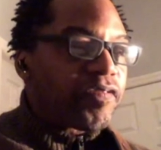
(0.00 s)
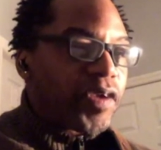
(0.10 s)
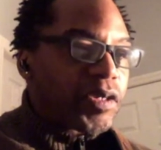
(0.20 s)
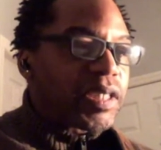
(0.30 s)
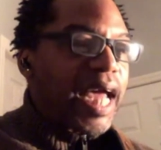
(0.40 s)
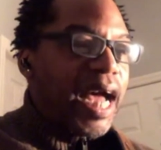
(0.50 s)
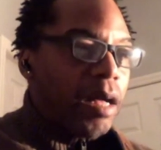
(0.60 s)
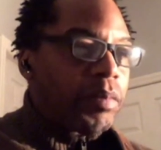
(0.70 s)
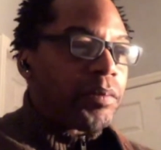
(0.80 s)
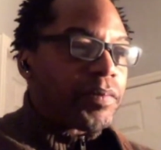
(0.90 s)
first
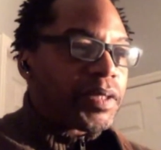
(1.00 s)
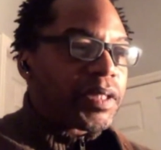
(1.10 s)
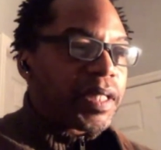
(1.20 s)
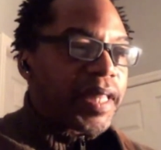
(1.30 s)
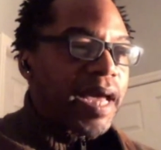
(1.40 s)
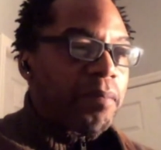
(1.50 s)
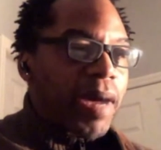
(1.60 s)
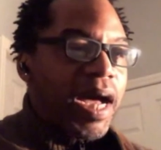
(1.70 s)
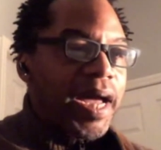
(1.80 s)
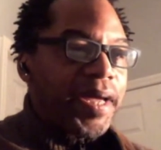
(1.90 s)
albums that
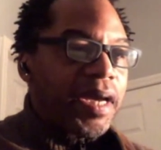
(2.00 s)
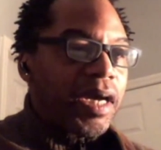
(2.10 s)
my